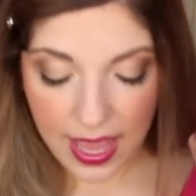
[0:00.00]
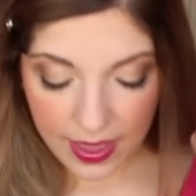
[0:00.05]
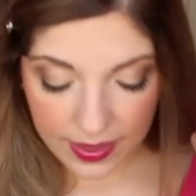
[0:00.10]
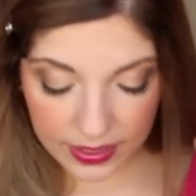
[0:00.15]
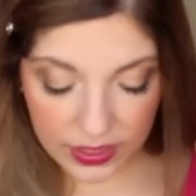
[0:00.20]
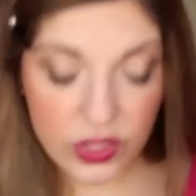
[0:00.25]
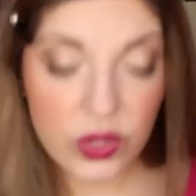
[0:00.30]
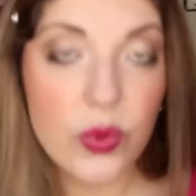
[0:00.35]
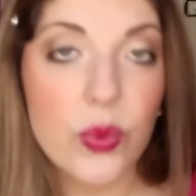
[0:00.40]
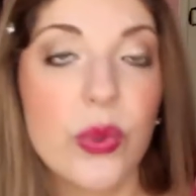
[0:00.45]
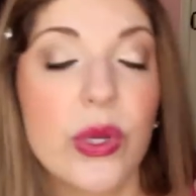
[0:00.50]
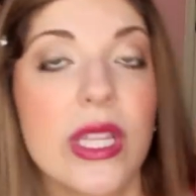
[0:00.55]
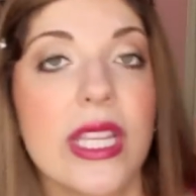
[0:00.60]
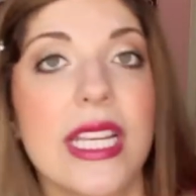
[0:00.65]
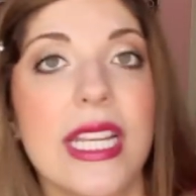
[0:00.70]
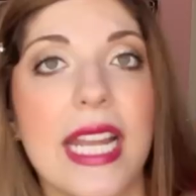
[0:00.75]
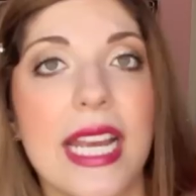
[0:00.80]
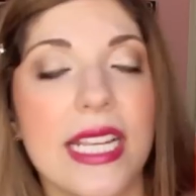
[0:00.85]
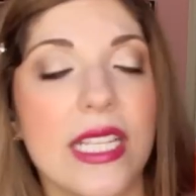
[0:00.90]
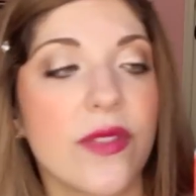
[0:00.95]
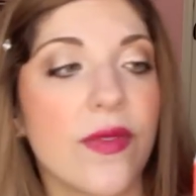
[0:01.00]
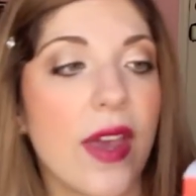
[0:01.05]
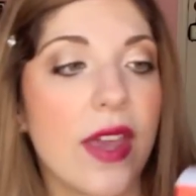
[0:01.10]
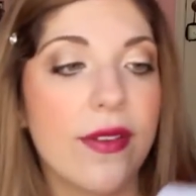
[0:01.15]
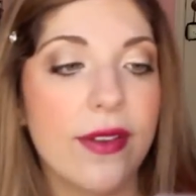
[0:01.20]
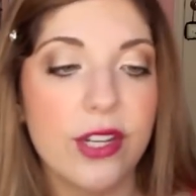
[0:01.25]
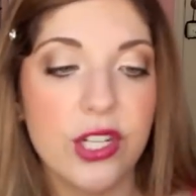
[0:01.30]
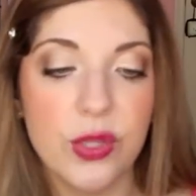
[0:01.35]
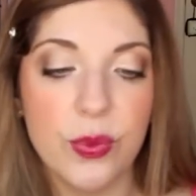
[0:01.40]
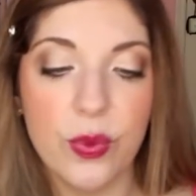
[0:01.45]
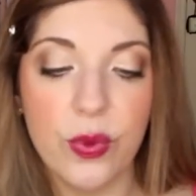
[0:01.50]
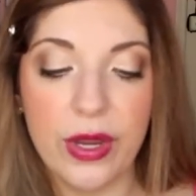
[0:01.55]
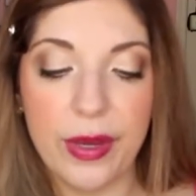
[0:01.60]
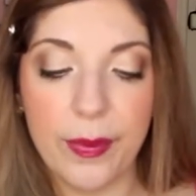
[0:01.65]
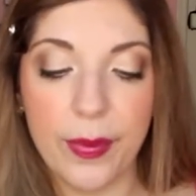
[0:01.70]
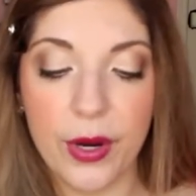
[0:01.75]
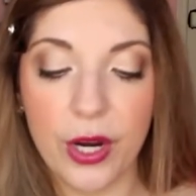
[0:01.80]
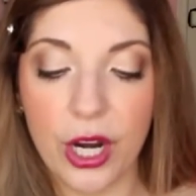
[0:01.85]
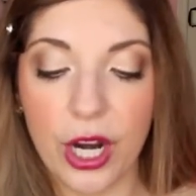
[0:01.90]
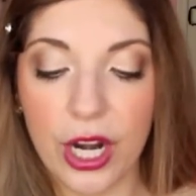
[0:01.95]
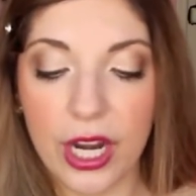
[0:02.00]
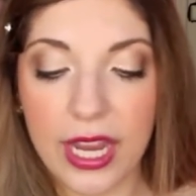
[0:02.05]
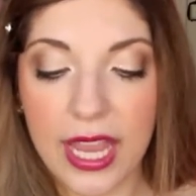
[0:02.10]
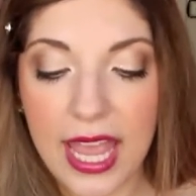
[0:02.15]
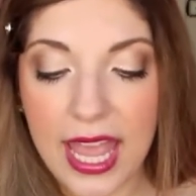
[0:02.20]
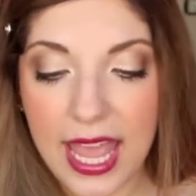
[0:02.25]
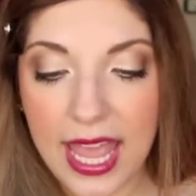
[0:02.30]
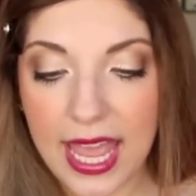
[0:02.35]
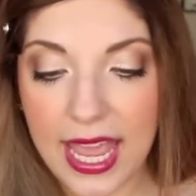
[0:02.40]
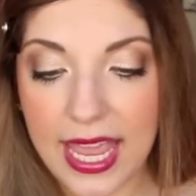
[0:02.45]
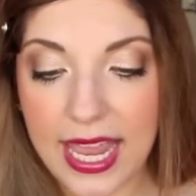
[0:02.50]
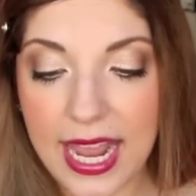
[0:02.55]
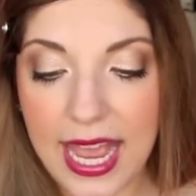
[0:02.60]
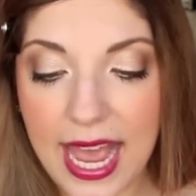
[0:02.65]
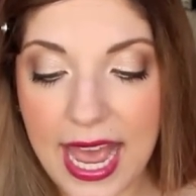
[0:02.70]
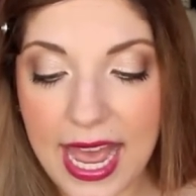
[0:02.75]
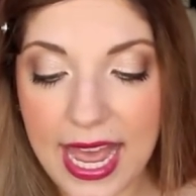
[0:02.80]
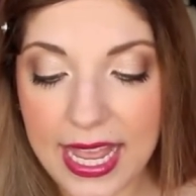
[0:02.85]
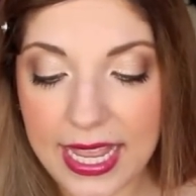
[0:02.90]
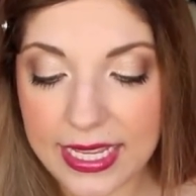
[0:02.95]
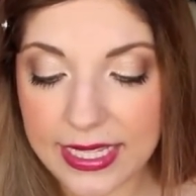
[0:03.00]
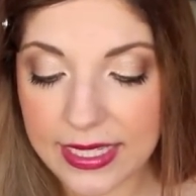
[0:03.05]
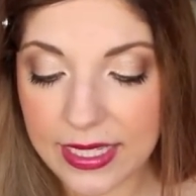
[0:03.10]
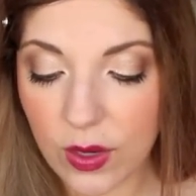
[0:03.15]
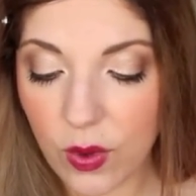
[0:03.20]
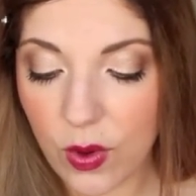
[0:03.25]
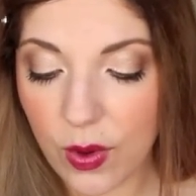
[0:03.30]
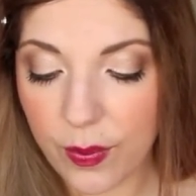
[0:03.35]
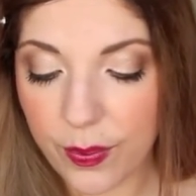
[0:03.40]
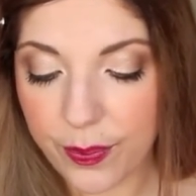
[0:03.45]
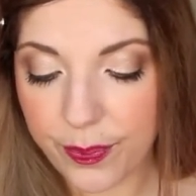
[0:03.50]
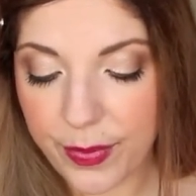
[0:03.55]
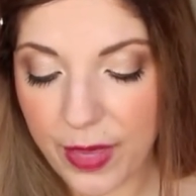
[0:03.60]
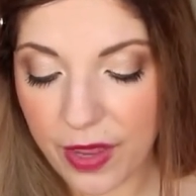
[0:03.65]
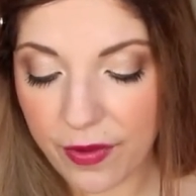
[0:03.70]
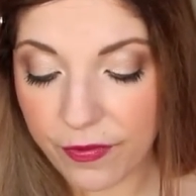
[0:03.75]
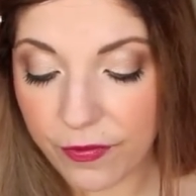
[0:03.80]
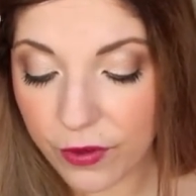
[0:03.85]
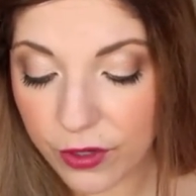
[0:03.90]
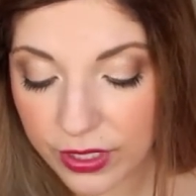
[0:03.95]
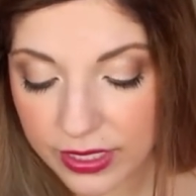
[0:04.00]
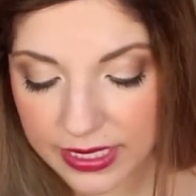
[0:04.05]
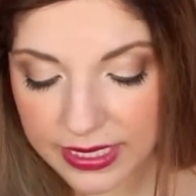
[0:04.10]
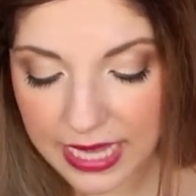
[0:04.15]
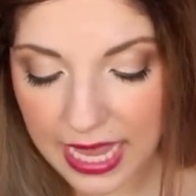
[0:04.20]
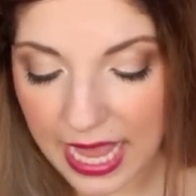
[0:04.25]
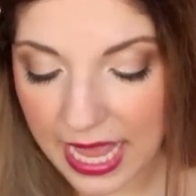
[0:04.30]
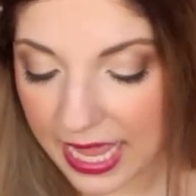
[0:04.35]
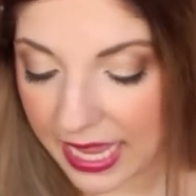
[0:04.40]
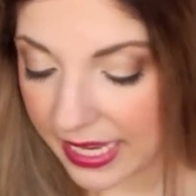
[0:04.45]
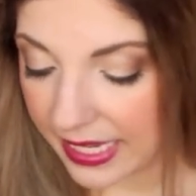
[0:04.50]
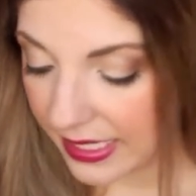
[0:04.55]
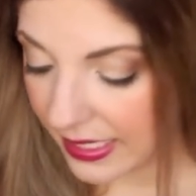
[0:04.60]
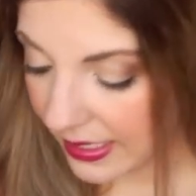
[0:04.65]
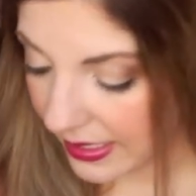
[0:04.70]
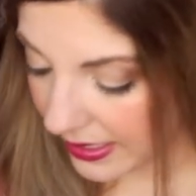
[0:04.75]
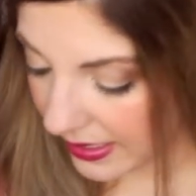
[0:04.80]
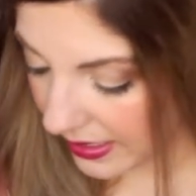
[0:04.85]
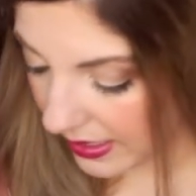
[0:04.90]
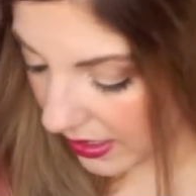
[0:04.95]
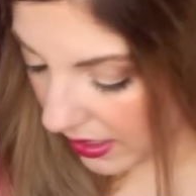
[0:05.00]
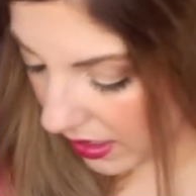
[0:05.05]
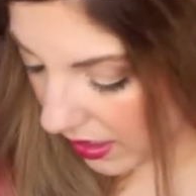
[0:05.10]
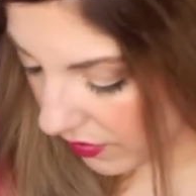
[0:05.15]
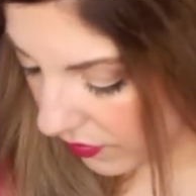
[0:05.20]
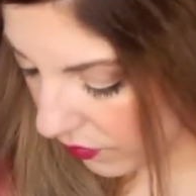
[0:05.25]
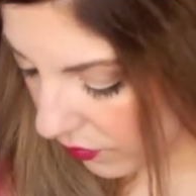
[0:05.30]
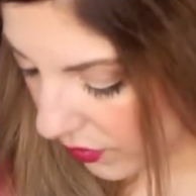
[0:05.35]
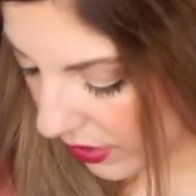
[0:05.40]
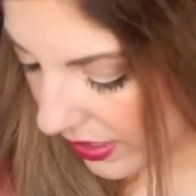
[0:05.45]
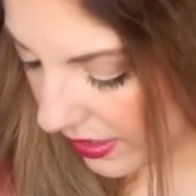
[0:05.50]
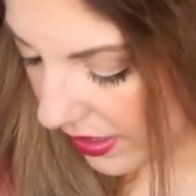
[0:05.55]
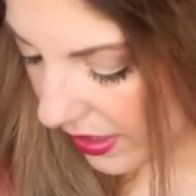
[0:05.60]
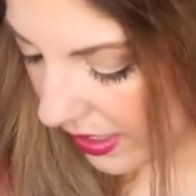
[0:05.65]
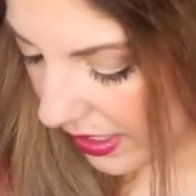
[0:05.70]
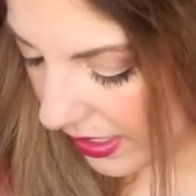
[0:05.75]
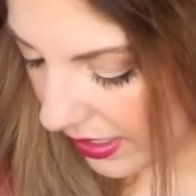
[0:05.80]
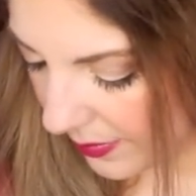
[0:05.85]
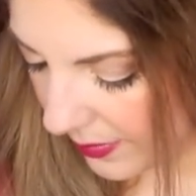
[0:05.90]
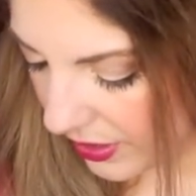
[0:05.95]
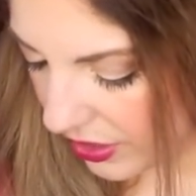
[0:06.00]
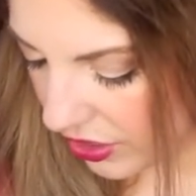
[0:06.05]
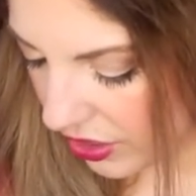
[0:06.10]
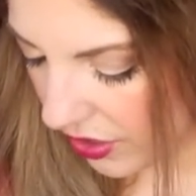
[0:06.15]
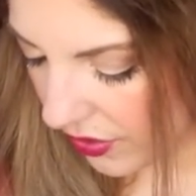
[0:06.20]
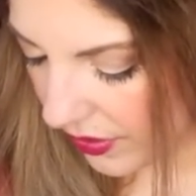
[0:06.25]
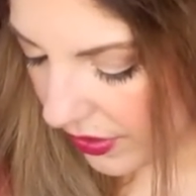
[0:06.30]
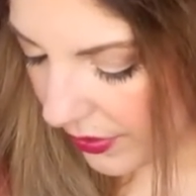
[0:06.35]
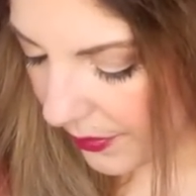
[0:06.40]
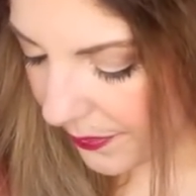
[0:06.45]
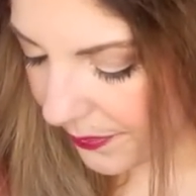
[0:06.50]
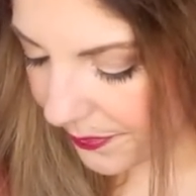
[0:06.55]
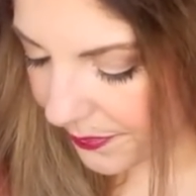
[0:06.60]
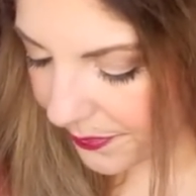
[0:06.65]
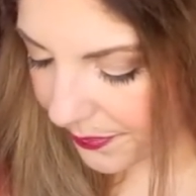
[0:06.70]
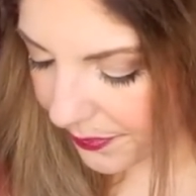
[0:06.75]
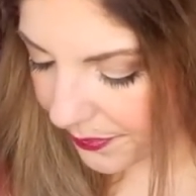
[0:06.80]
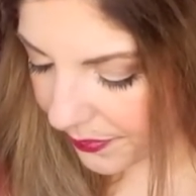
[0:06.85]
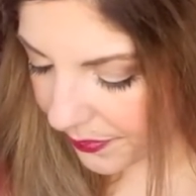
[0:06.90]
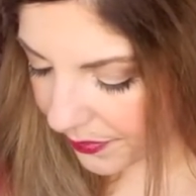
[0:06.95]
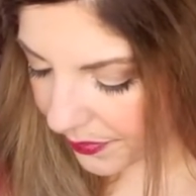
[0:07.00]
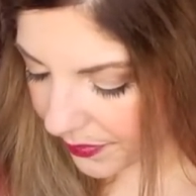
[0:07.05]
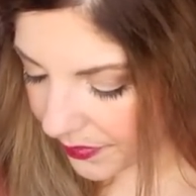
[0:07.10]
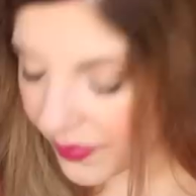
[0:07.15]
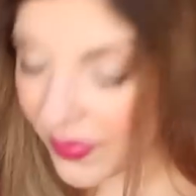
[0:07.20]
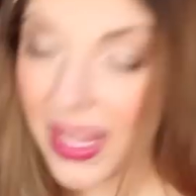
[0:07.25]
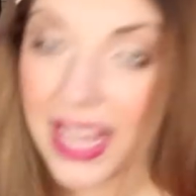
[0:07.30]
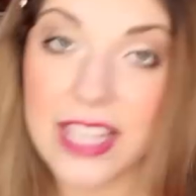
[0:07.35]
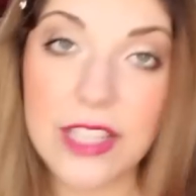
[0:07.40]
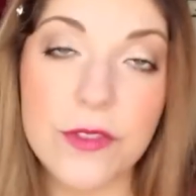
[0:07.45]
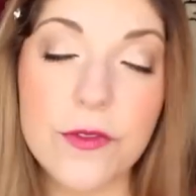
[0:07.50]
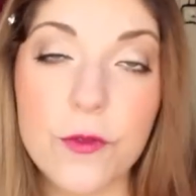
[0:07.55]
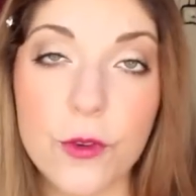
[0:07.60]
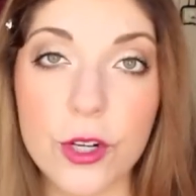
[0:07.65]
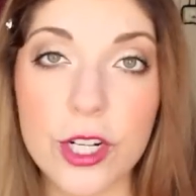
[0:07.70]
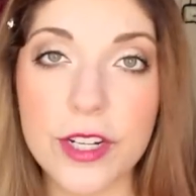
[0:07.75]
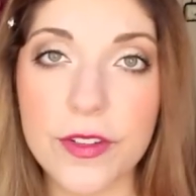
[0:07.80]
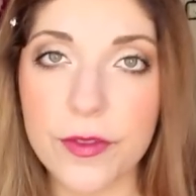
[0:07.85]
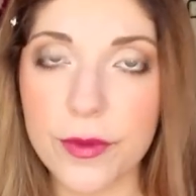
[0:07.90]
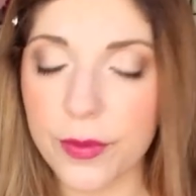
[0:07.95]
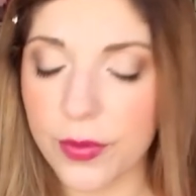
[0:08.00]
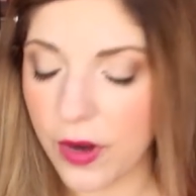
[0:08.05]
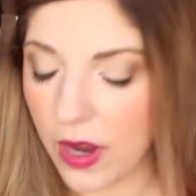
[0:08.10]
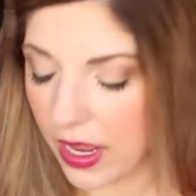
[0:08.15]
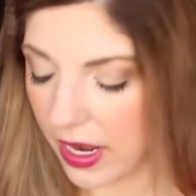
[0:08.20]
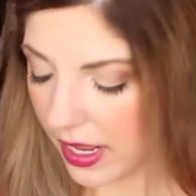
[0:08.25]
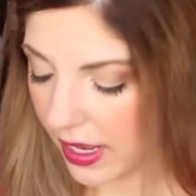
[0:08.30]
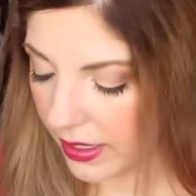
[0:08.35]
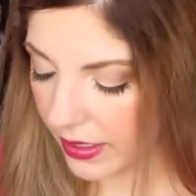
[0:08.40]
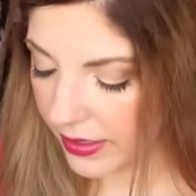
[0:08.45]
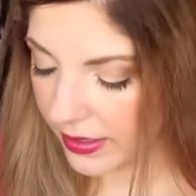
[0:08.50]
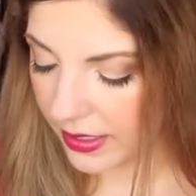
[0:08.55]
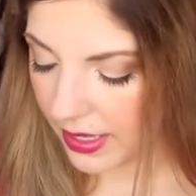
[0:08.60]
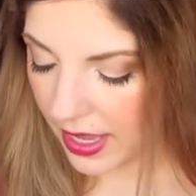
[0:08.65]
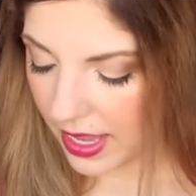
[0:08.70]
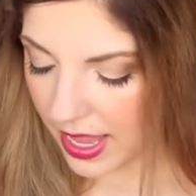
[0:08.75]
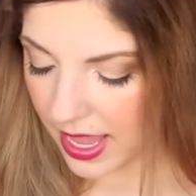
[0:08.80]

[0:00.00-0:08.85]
This is a really nice 500-point perk. It has a full size of one thing. Let me show you. It has four different products.